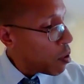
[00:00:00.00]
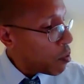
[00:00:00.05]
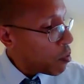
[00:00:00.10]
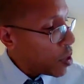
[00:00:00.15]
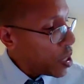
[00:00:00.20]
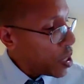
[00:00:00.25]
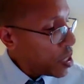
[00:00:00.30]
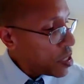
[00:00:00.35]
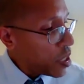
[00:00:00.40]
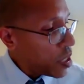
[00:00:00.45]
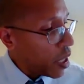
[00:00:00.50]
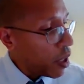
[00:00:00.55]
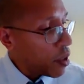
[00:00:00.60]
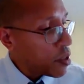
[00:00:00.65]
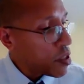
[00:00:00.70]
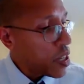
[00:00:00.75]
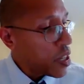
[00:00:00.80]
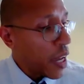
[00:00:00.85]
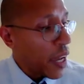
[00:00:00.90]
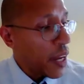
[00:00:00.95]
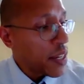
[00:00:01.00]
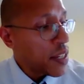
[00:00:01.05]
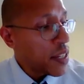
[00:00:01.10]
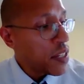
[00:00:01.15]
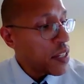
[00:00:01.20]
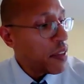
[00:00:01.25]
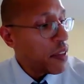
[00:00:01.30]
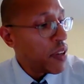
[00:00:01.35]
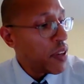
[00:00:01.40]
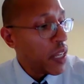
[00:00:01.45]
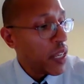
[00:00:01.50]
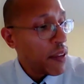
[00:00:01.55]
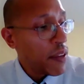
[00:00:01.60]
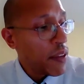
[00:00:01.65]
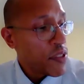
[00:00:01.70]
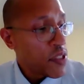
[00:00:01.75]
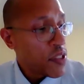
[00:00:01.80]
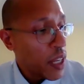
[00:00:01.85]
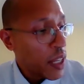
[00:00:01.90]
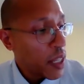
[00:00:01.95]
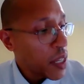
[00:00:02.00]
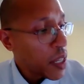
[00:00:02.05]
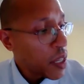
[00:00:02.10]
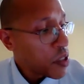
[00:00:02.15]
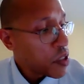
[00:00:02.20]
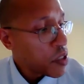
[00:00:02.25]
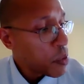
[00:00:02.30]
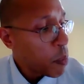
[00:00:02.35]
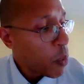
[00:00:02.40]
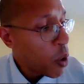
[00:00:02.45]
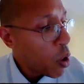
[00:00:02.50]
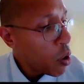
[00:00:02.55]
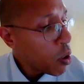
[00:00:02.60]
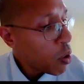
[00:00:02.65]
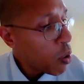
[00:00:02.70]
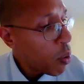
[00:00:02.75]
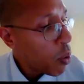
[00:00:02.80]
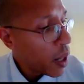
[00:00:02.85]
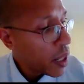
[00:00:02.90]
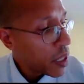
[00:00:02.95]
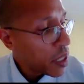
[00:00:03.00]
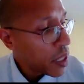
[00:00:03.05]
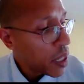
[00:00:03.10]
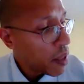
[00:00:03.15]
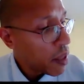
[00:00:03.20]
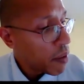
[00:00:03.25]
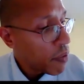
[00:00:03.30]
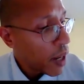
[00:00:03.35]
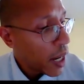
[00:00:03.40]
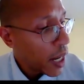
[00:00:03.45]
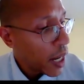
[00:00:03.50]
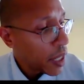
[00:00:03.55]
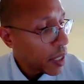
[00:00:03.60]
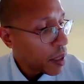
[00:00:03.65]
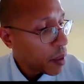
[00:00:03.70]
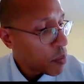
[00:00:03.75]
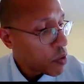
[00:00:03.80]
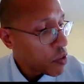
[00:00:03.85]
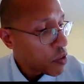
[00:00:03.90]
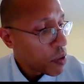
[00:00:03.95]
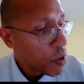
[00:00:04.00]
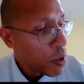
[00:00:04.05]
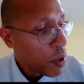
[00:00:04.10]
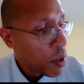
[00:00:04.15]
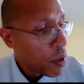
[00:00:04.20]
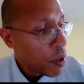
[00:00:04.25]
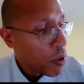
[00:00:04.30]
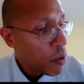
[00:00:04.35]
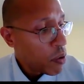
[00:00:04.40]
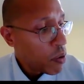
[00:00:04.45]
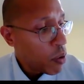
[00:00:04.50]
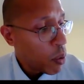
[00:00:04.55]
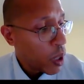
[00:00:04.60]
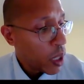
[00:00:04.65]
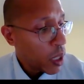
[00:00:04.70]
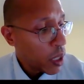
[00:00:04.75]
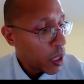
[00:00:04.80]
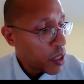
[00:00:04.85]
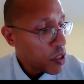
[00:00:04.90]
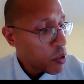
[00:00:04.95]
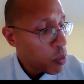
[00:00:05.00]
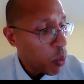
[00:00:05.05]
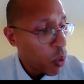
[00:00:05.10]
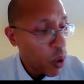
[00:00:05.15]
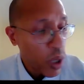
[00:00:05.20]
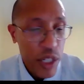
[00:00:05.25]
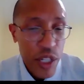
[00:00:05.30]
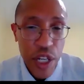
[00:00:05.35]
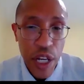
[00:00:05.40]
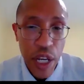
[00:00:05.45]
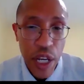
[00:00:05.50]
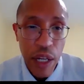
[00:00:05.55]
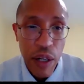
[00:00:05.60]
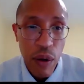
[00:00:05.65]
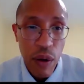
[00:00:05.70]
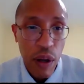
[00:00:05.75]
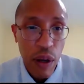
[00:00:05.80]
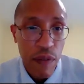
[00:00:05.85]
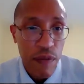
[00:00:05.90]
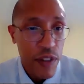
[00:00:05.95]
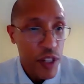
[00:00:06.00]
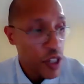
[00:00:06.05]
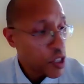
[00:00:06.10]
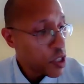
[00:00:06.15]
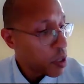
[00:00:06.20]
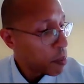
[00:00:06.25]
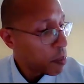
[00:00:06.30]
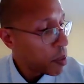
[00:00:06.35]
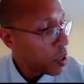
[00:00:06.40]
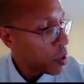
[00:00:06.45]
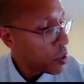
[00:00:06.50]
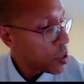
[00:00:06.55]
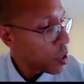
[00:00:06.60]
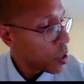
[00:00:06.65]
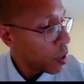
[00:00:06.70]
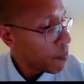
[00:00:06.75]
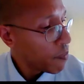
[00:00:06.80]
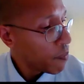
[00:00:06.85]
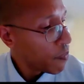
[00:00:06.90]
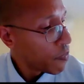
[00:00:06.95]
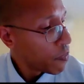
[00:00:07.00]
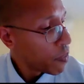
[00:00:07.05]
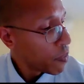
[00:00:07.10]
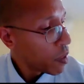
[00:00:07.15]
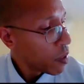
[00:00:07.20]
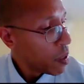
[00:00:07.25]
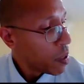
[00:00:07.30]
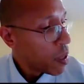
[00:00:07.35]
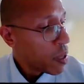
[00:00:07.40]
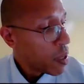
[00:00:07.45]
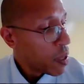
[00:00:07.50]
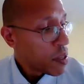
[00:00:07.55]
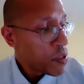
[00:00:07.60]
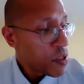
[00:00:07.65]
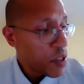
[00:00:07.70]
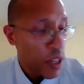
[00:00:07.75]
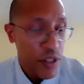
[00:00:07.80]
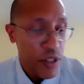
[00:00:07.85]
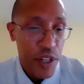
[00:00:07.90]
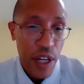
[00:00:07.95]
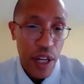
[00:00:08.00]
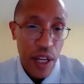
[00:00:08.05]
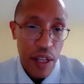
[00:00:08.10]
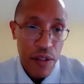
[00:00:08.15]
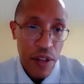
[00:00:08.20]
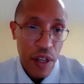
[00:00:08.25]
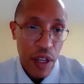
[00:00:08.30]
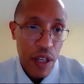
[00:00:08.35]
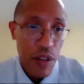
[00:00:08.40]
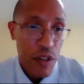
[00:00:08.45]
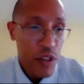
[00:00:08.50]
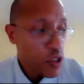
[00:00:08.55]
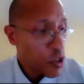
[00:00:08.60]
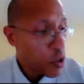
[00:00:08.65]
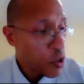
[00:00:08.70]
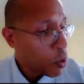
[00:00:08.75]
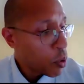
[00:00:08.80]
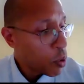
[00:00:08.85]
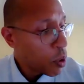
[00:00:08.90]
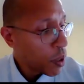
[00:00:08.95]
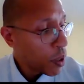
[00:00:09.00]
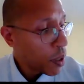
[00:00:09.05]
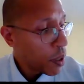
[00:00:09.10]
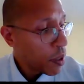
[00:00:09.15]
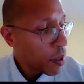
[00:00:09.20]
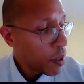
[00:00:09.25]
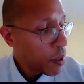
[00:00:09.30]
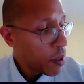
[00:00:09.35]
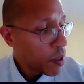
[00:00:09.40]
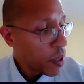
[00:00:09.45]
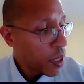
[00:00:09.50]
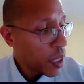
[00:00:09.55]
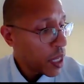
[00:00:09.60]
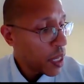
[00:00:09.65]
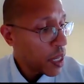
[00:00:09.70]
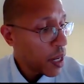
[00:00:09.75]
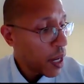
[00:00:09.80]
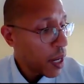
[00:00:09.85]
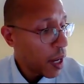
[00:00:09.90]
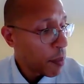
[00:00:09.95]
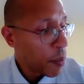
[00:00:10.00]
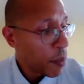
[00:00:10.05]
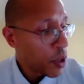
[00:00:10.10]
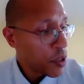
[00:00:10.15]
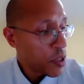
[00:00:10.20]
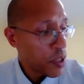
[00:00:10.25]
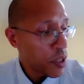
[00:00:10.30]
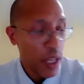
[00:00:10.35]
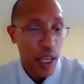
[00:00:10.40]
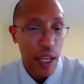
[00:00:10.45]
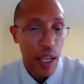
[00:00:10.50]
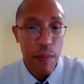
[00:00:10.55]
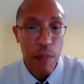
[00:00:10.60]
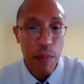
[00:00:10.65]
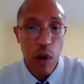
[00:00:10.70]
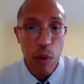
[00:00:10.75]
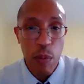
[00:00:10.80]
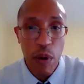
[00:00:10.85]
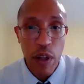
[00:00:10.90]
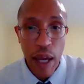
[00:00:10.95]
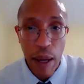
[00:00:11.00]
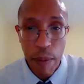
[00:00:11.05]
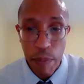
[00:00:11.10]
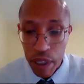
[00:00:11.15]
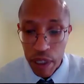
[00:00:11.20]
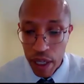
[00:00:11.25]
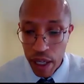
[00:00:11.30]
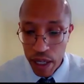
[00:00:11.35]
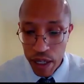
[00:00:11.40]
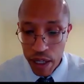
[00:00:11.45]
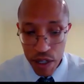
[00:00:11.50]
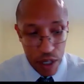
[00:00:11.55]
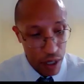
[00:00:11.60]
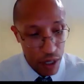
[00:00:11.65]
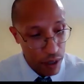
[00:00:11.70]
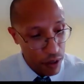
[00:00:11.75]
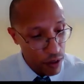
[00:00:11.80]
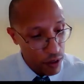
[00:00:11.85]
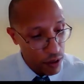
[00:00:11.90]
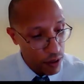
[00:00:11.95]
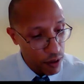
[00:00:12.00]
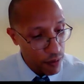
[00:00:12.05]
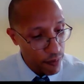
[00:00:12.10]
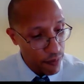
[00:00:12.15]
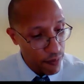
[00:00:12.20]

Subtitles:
Retail is the activity of selling a small quantity of items through at least one channel of distribution, such as in-store, e-commerce, and mobile applications.